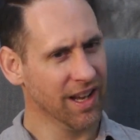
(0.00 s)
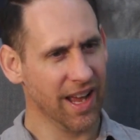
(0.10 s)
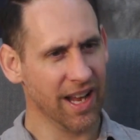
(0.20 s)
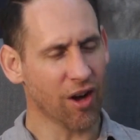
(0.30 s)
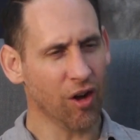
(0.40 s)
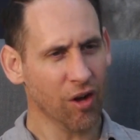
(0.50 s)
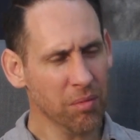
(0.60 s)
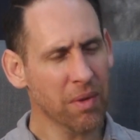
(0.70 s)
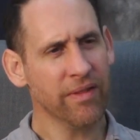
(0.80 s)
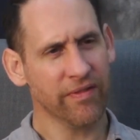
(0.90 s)
And all
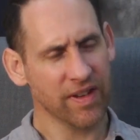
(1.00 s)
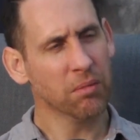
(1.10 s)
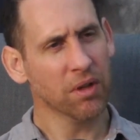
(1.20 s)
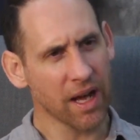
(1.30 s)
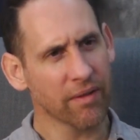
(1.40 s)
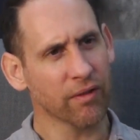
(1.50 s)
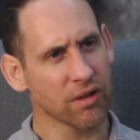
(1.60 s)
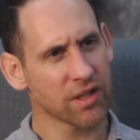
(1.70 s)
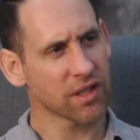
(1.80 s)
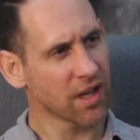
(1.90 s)
my feeble
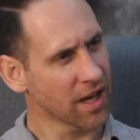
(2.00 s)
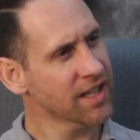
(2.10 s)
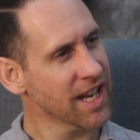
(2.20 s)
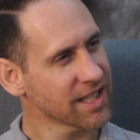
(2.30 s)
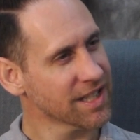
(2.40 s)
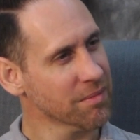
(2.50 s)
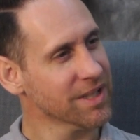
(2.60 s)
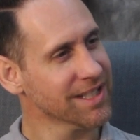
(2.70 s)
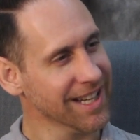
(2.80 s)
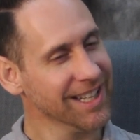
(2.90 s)
efforts, God takes them
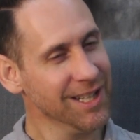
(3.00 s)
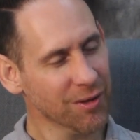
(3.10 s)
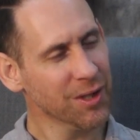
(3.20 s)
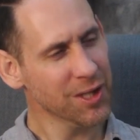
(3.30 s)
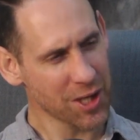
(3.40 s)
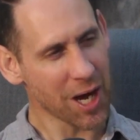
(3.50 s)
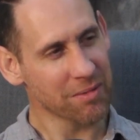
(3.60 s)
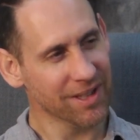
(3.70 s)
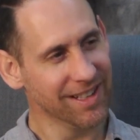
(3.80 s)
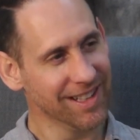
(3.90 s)
and say, good
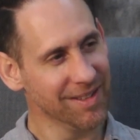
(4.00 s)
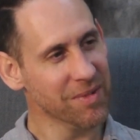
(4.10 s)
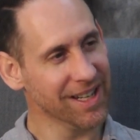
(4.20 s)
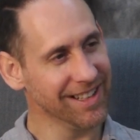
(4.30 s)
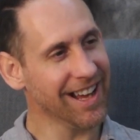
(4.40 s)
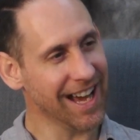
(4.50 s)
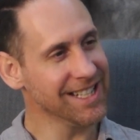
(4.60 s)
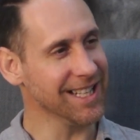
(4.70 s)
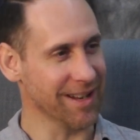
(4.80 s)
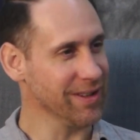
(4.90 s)
job, but I
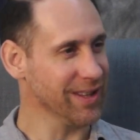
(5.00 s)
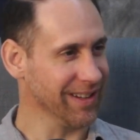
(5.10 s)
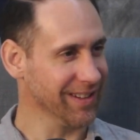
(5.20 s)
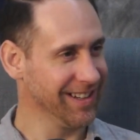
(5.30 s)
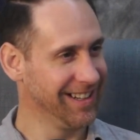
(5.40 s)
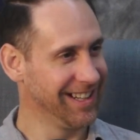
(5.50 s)
did everything.